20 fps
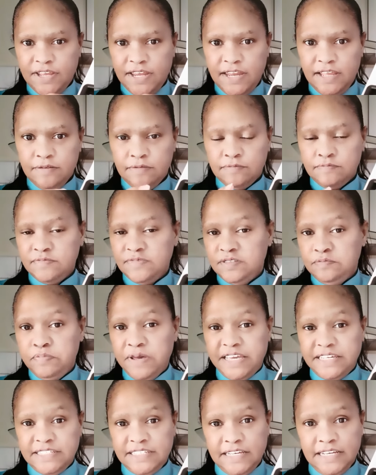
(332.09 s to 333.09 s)
and it
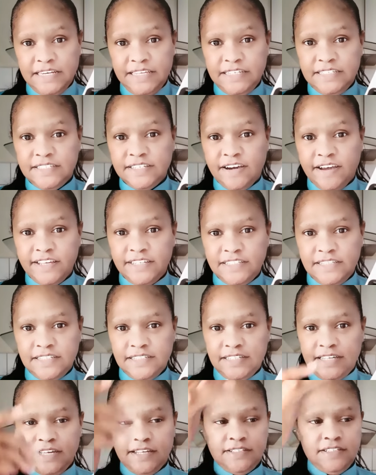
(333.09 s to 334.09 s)
basically
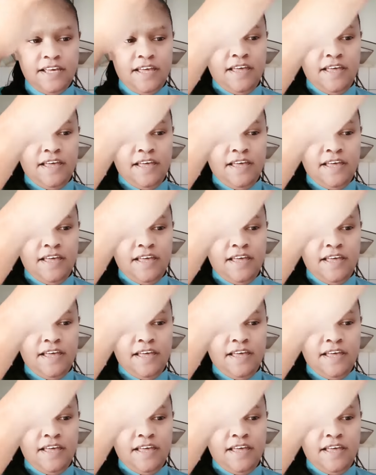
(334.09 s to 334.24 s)
dices it.